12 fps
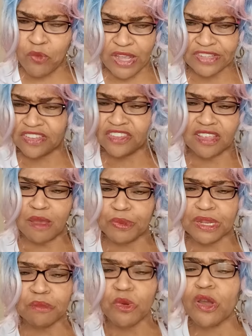wakes us up
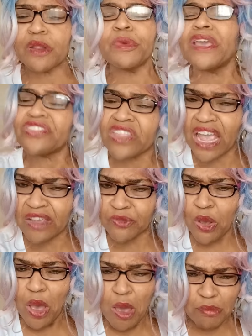in the morning, we thankful.